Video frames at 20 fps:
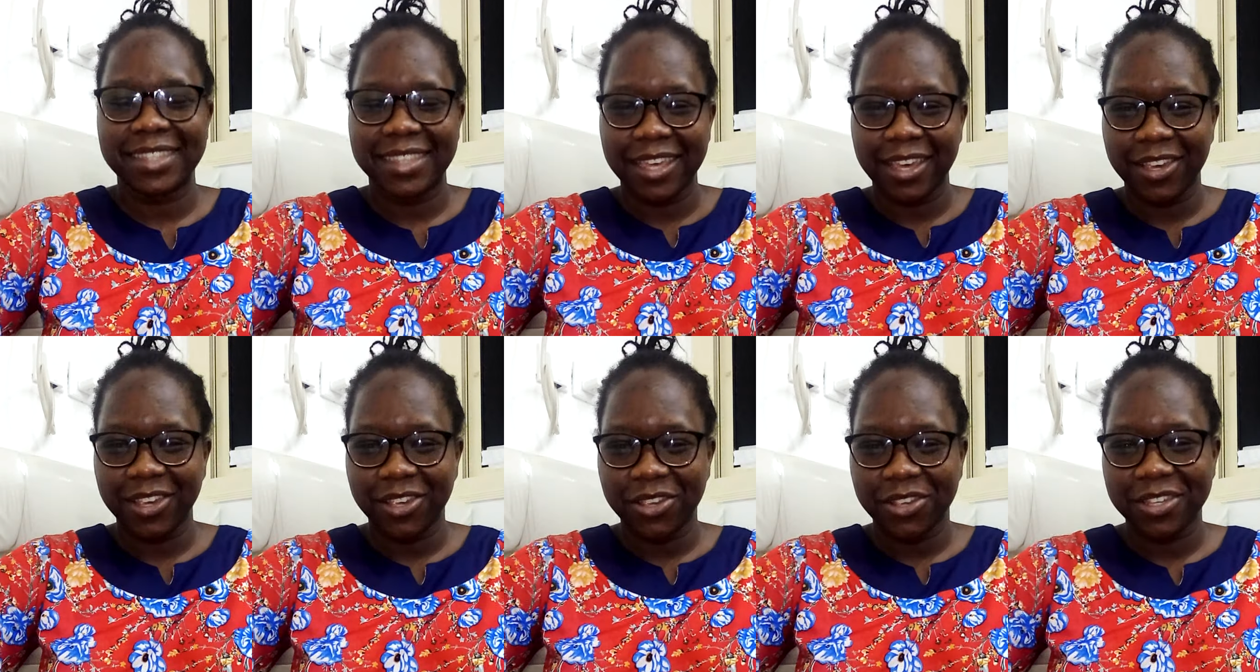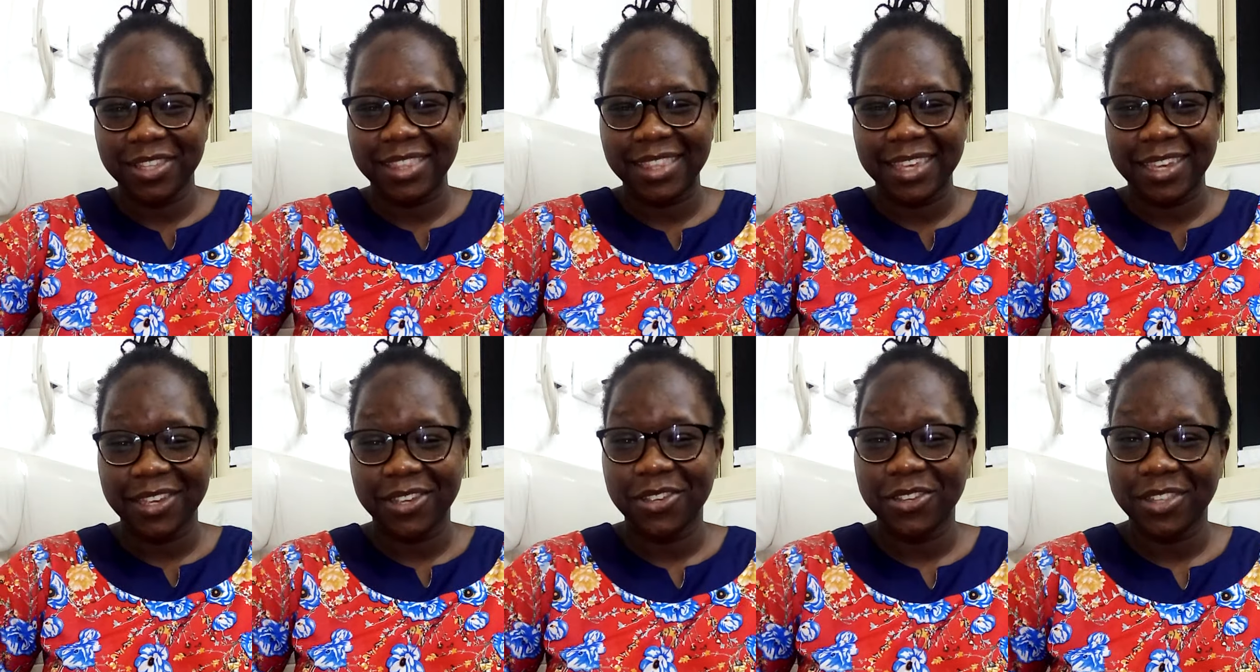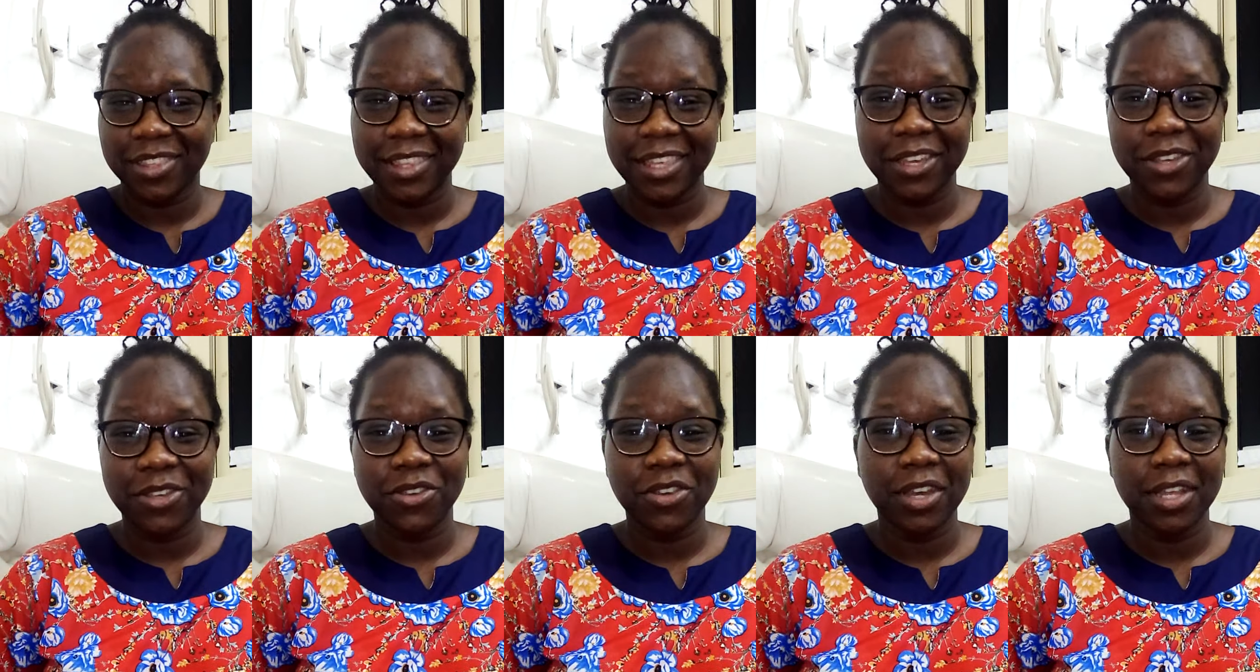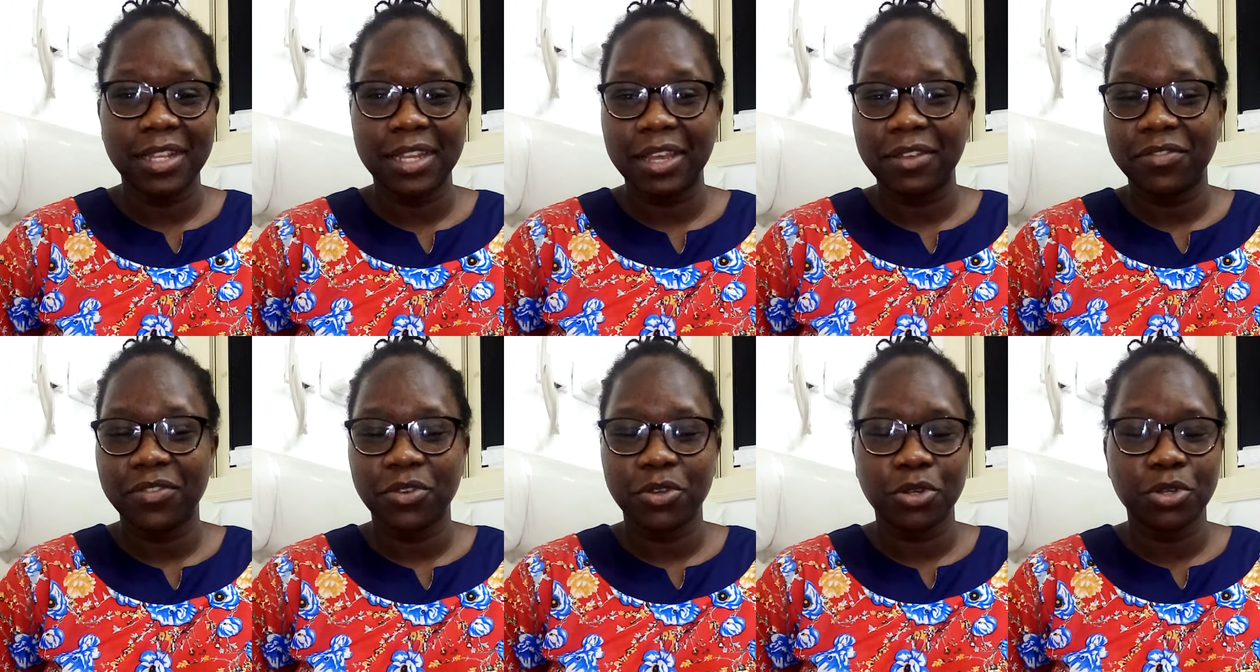Thank you, thank you, thank you. I
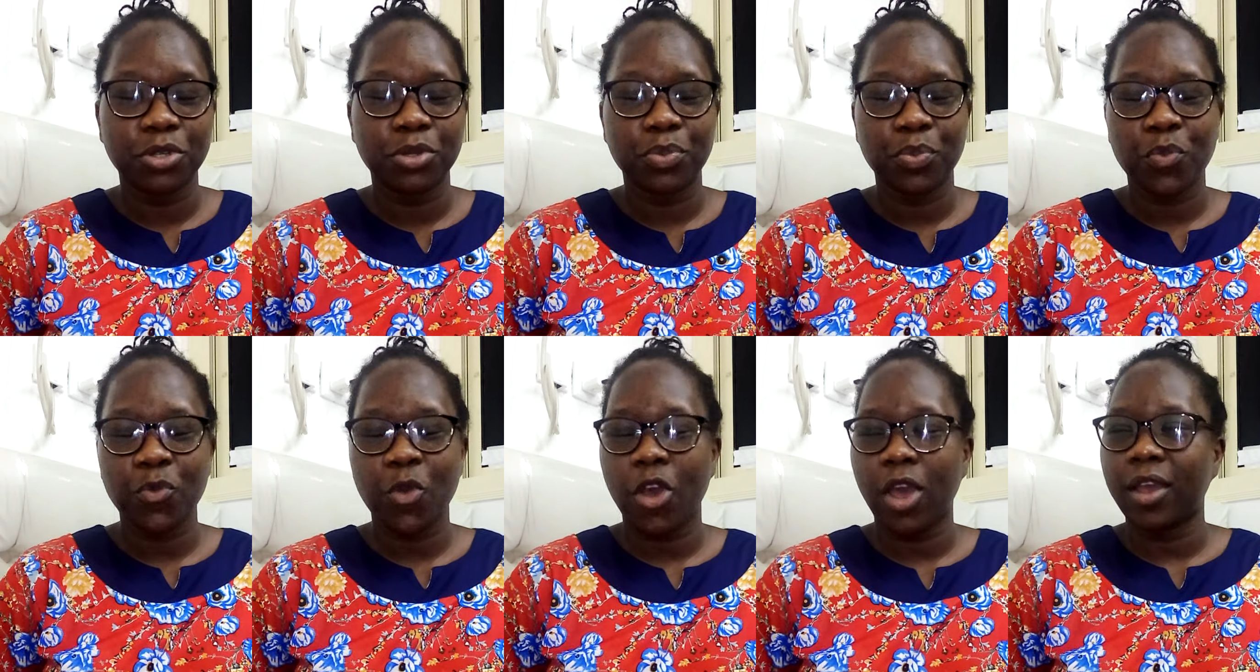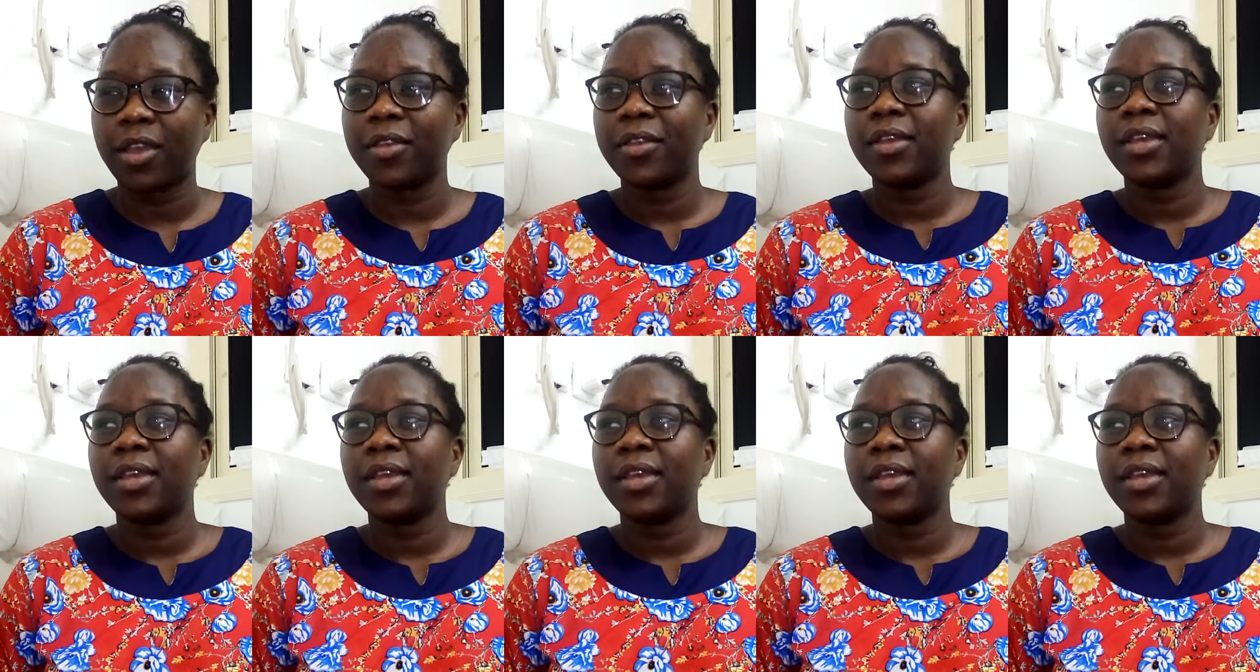love you all. Mwah.